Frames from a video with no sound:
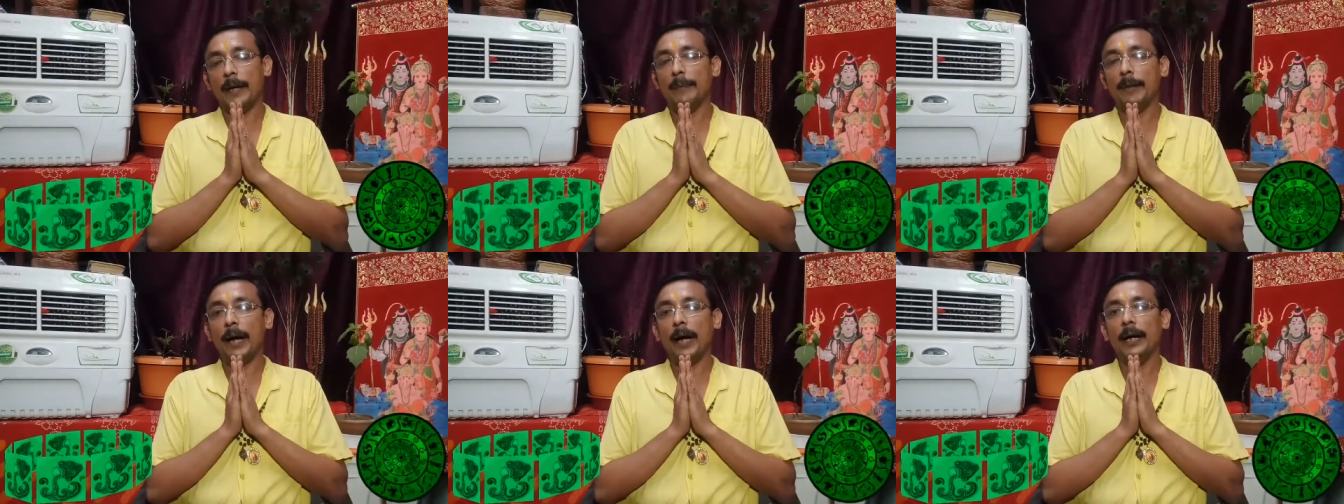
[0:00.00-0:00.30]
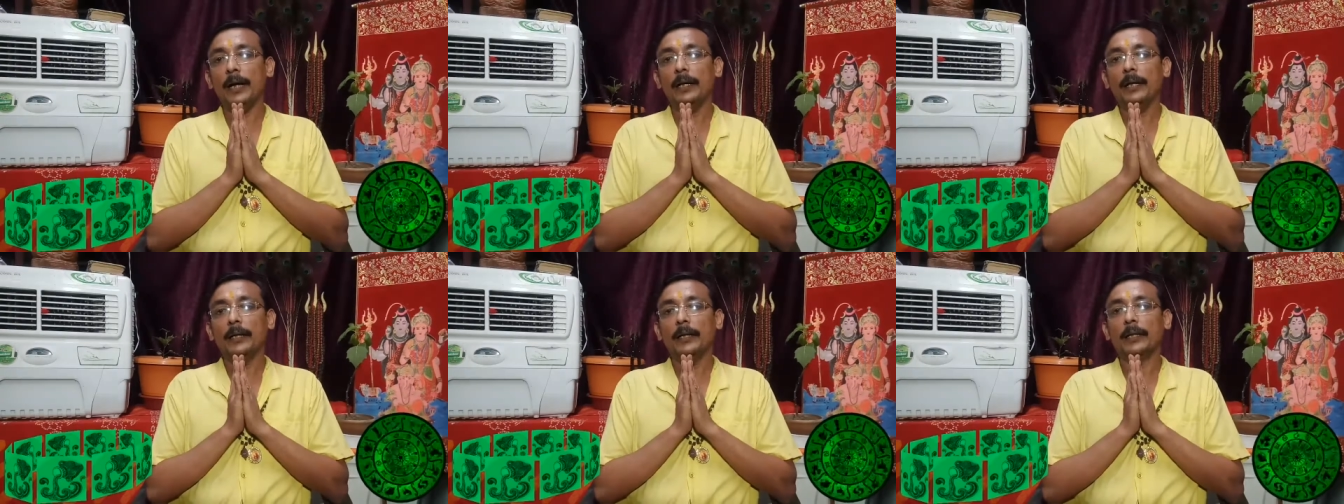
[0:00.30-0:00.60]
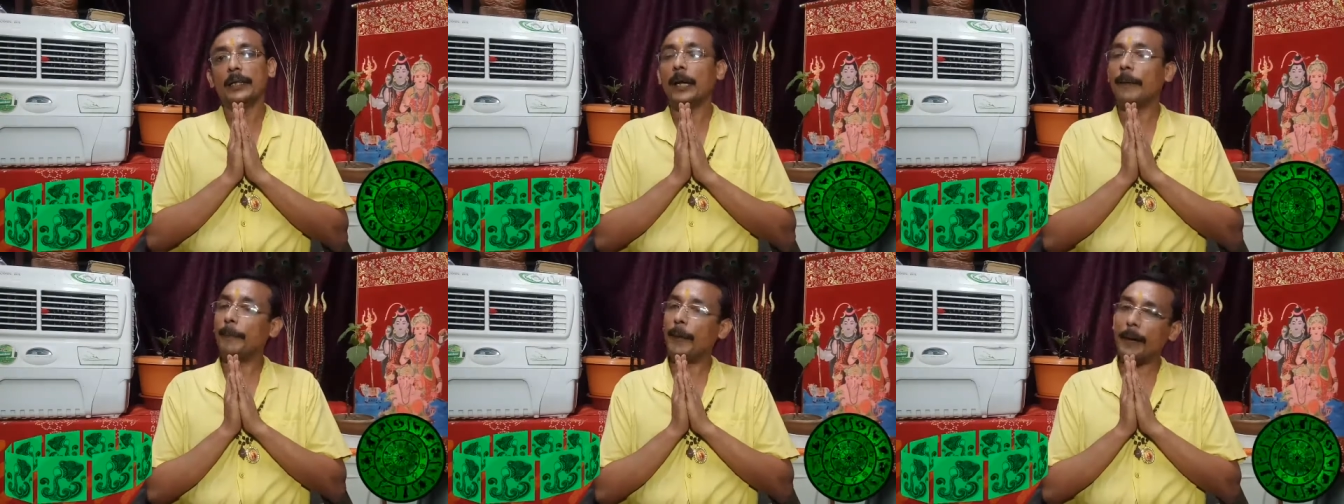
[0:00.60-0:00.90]
Emma
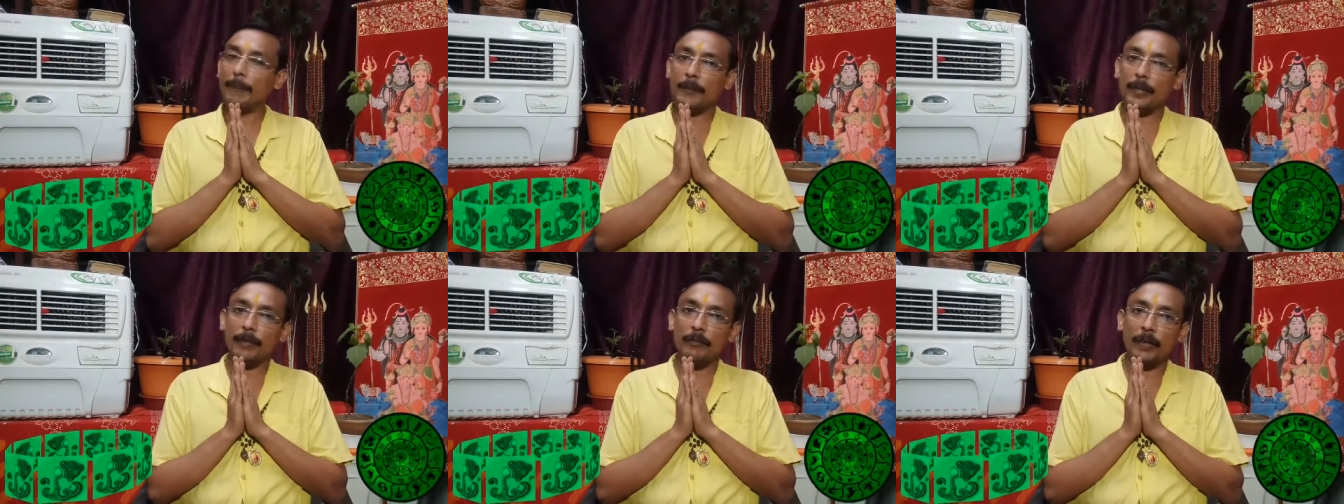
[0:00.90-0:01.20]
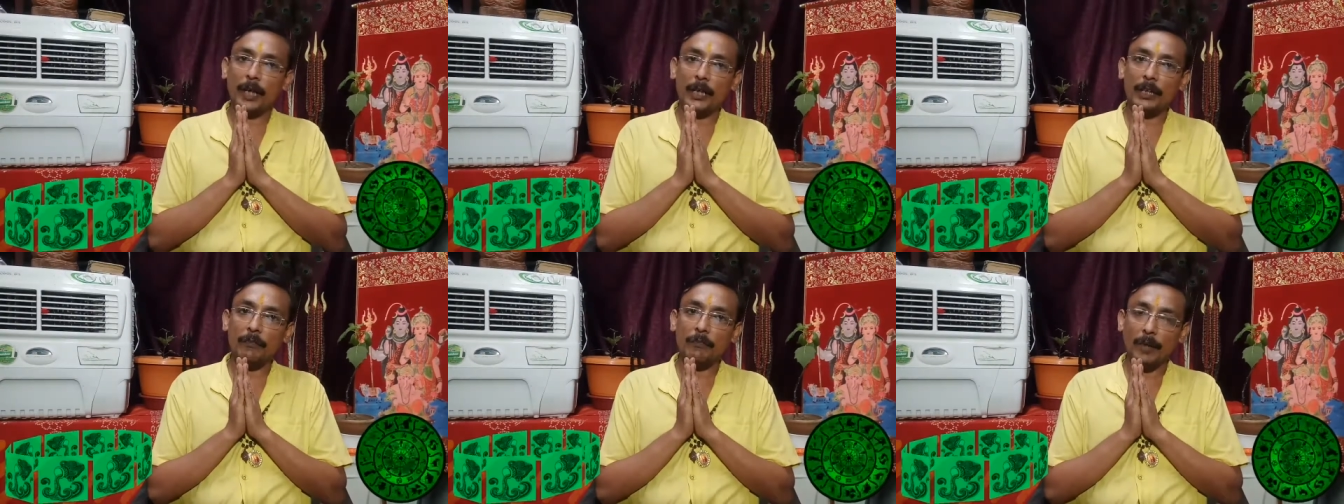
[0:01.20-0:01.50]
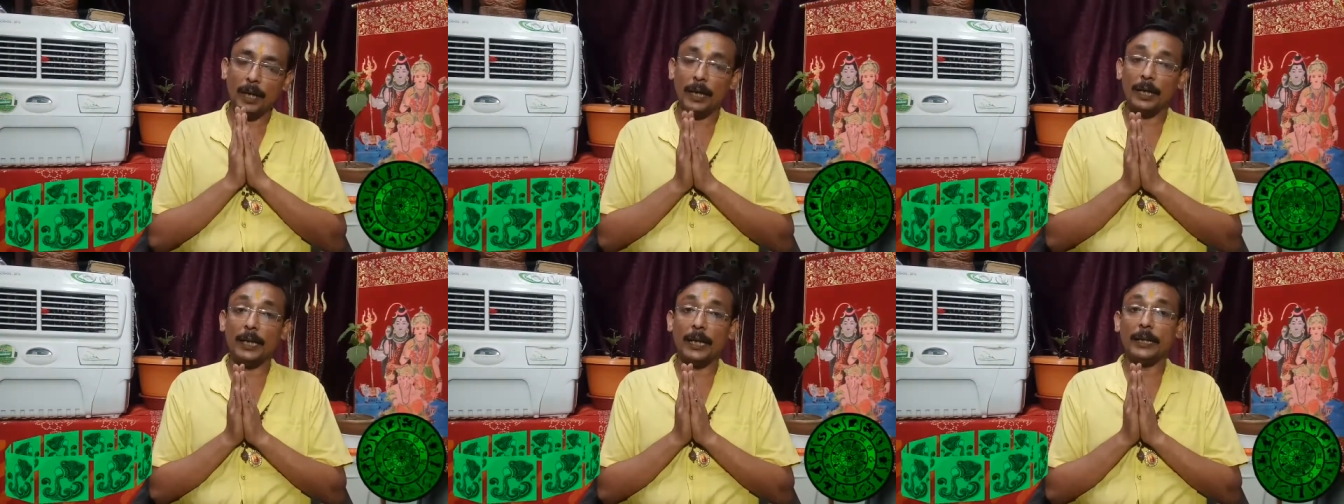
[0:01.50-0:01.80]
keep everyone
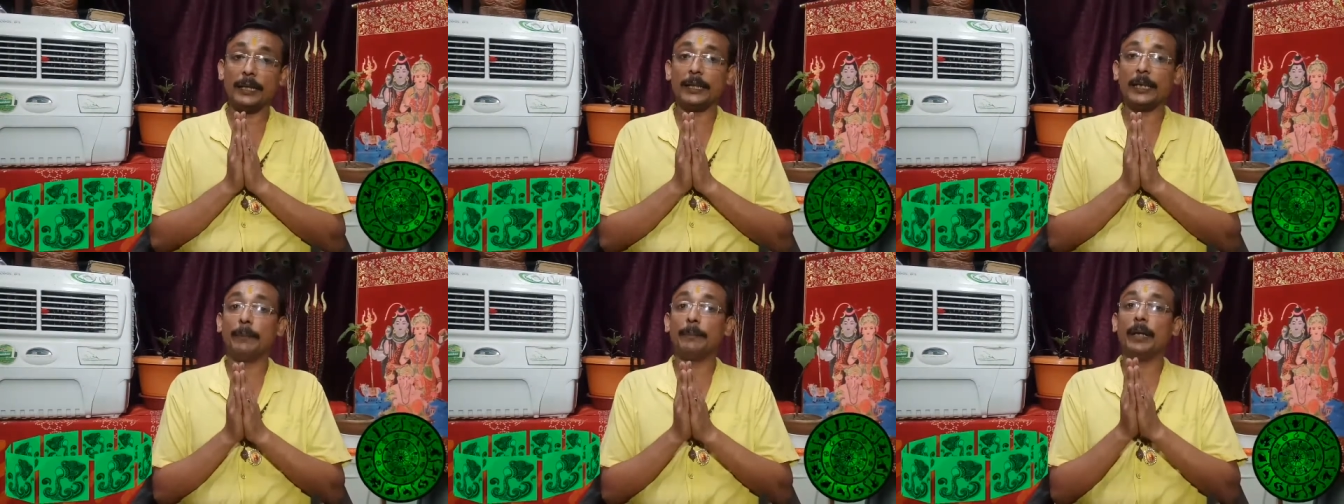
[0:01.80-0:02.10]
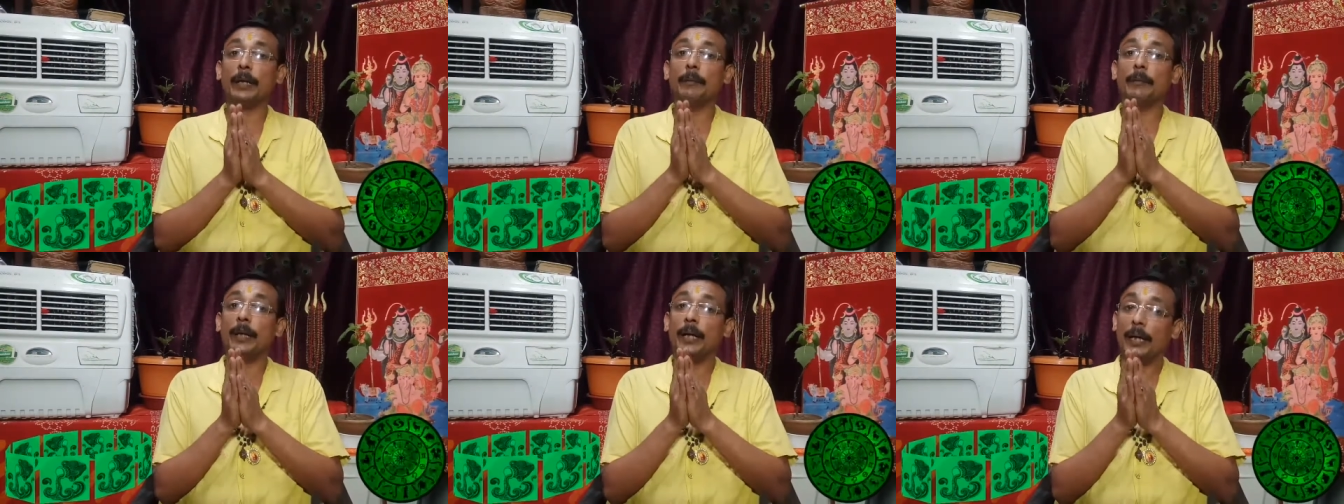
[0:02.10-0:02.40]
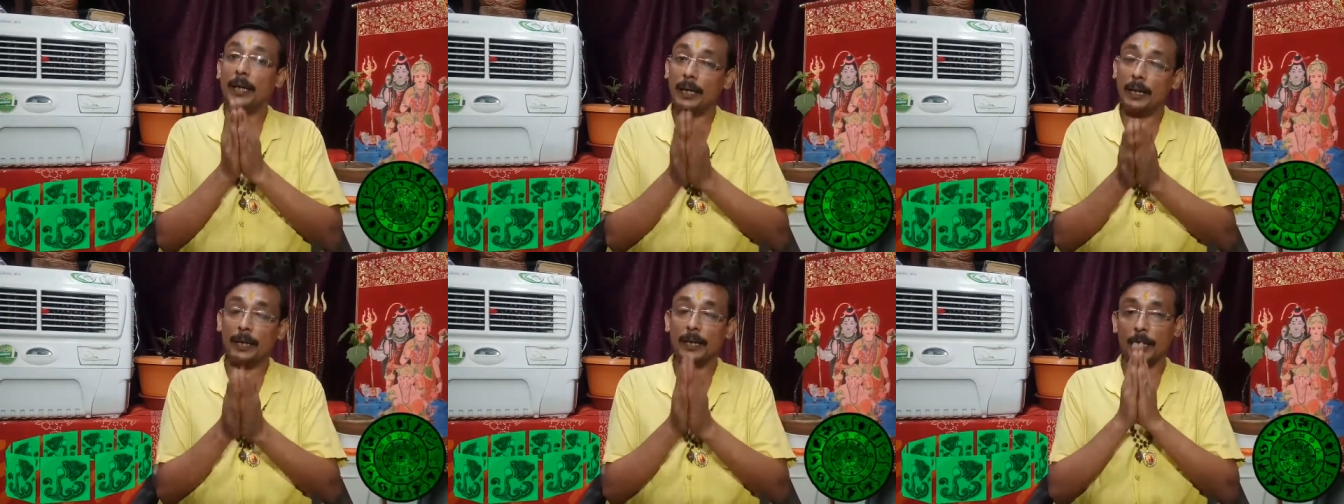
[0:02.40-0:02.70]
well and keep them
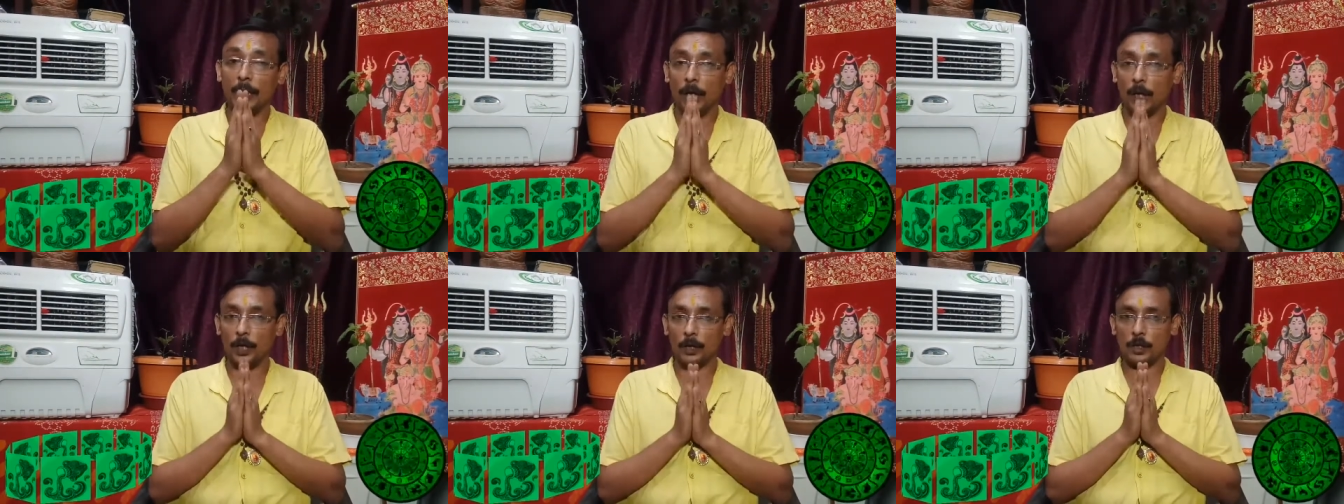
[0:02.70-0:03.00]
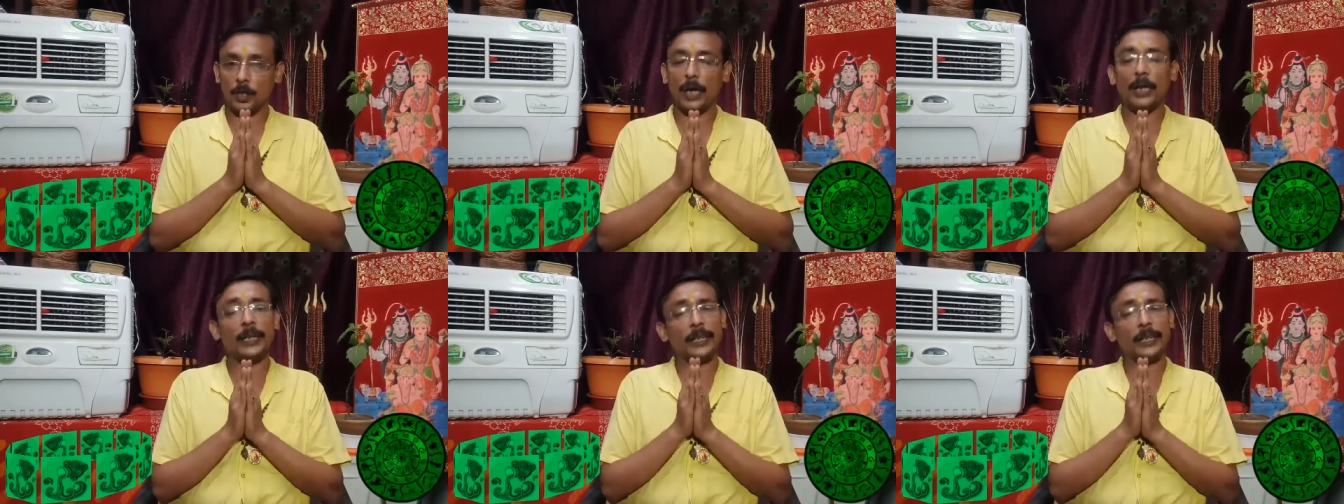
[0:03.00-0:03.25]
healthy also,